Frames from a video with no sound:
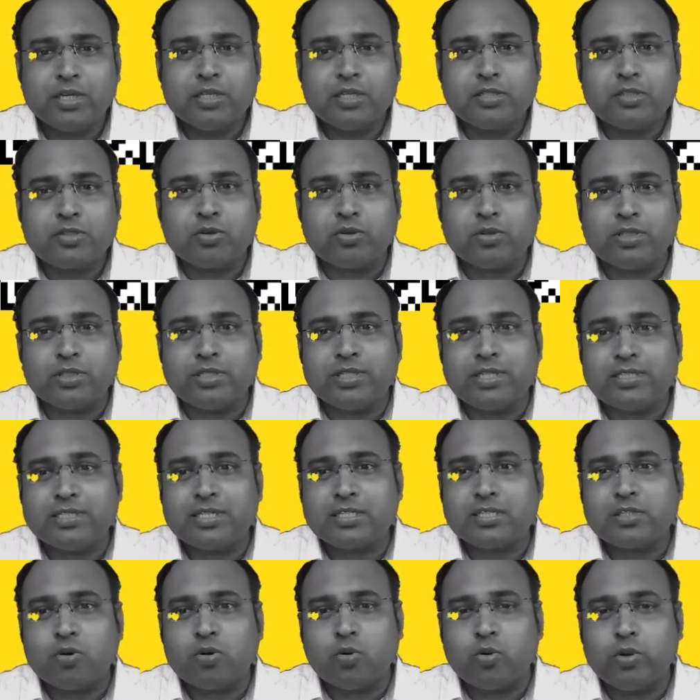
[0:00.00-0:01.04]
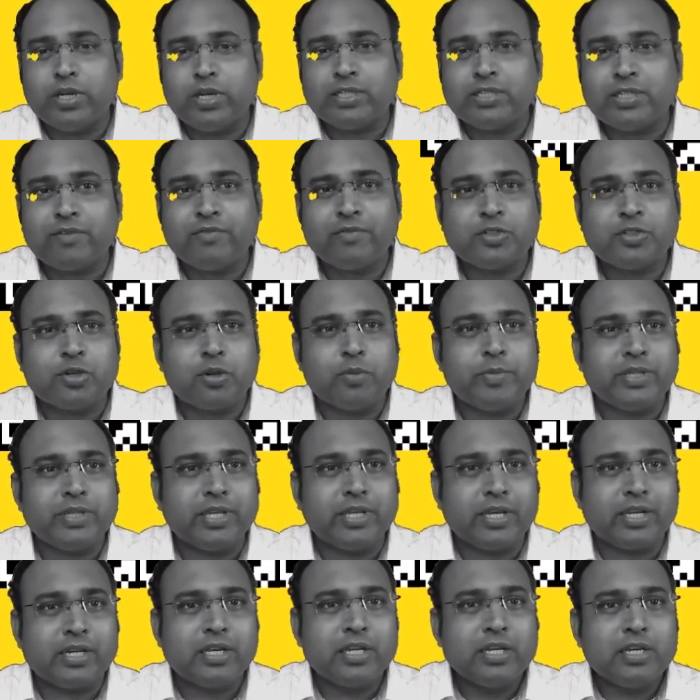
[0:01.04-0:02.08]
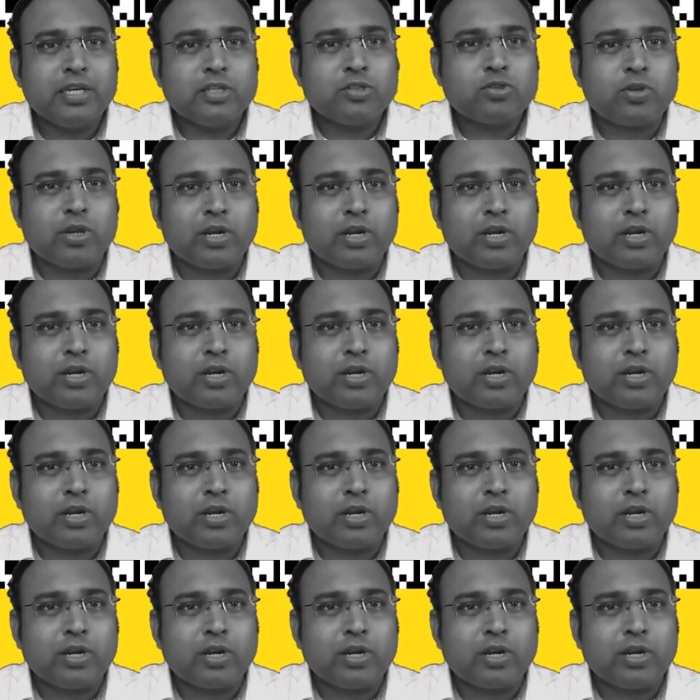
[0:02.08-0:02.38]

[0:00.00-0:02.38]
So this is the only thing which will be there. So I'll